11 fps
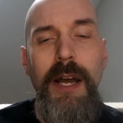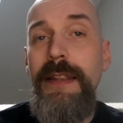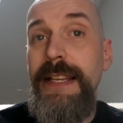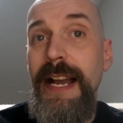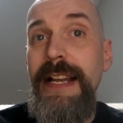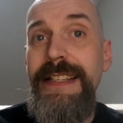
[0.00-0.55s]
Uh,
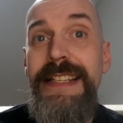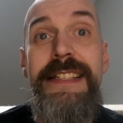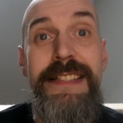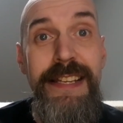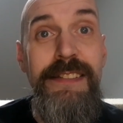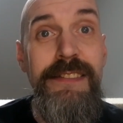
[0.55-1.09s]
the
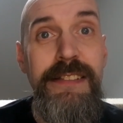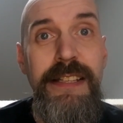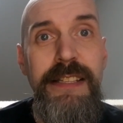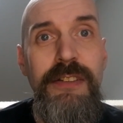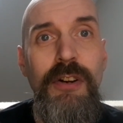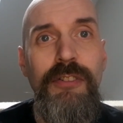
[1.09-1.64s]
ID disk
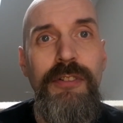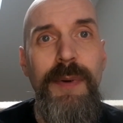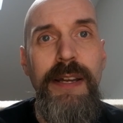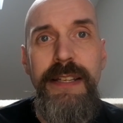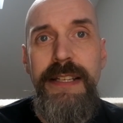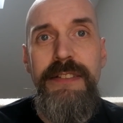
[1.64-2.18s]
that he talks
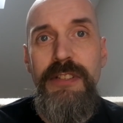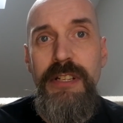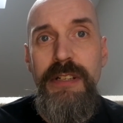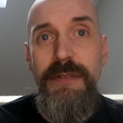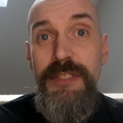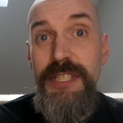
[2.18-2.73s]
about is
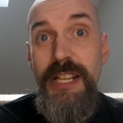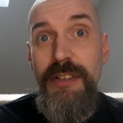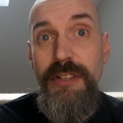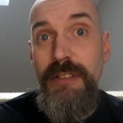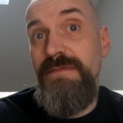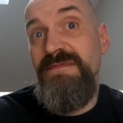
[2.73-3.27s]
a
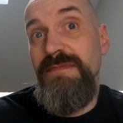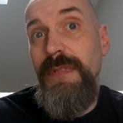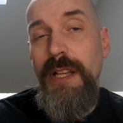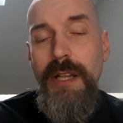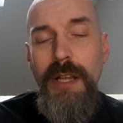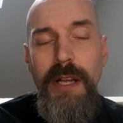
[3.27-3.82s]
cylinder
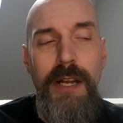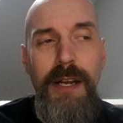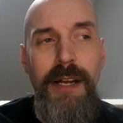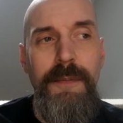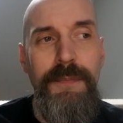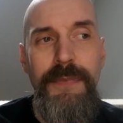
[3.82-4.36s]

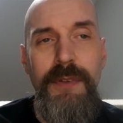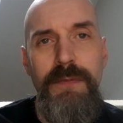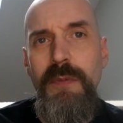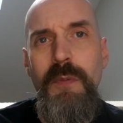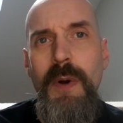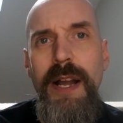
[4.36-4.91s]
um,
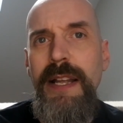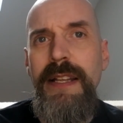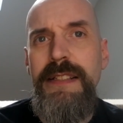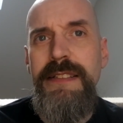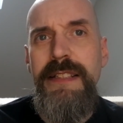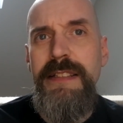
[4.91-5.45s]
why
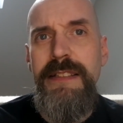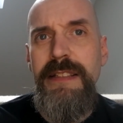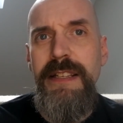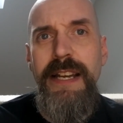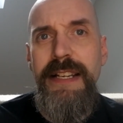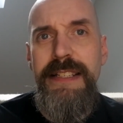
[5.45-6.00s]
isn't it
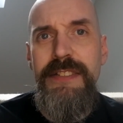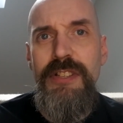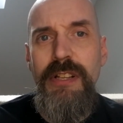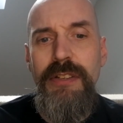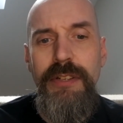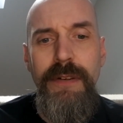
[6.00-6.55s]
an ID
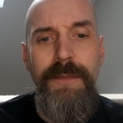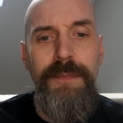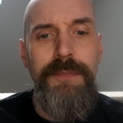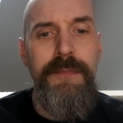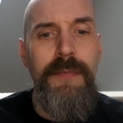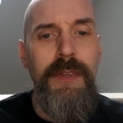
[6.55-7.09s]
cylinder?
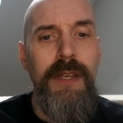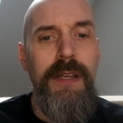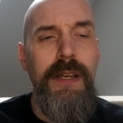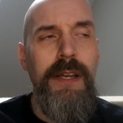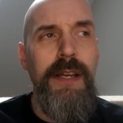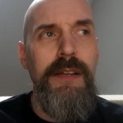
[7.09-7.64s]

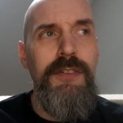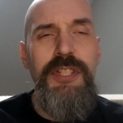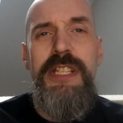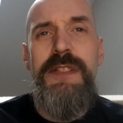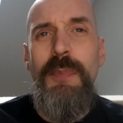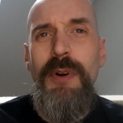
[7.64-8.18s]
Uh,
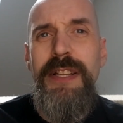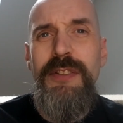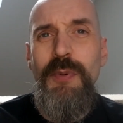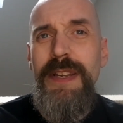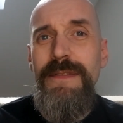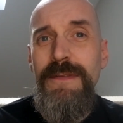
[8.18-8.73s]
she's born in
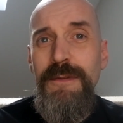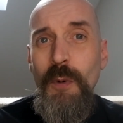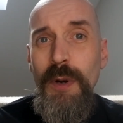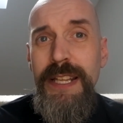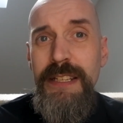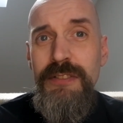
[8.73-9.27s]

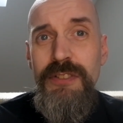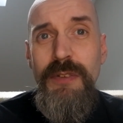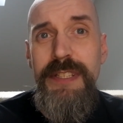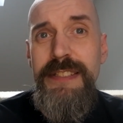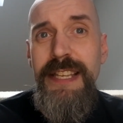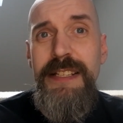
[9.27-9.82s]
2040, so
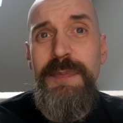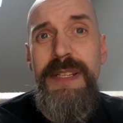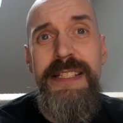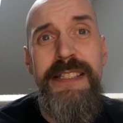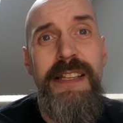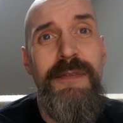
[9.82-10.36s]
this takes
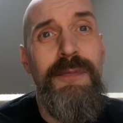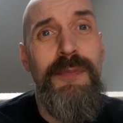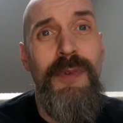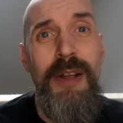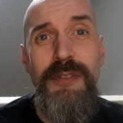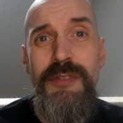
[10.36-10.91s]
place in
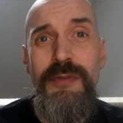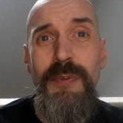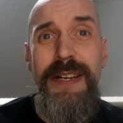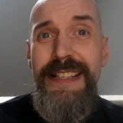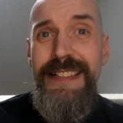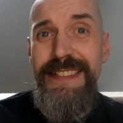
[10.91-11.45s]
around
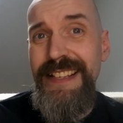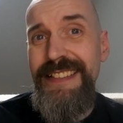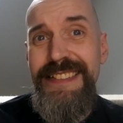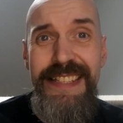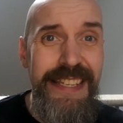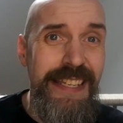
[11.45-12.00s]

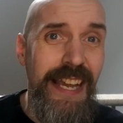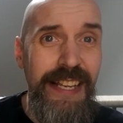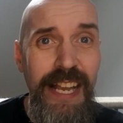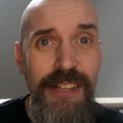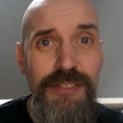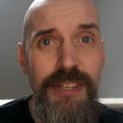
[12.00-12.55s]
2060, I
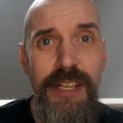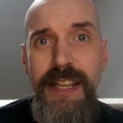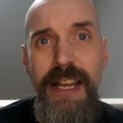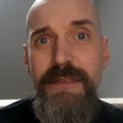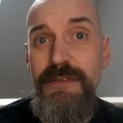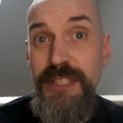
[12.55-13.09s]
guess, and
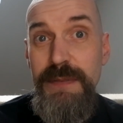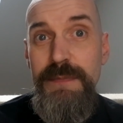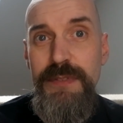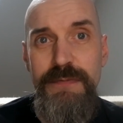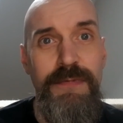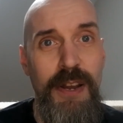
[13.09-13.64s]
that
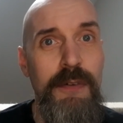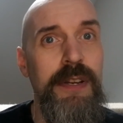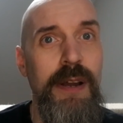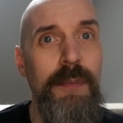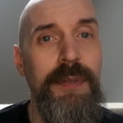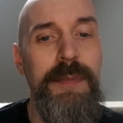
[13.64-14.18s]
seems
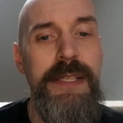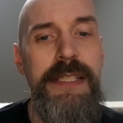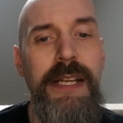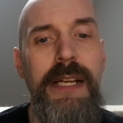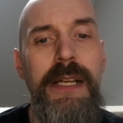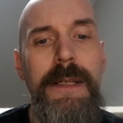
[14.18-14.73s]
very
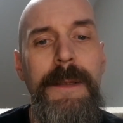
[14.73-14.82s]
optimistic.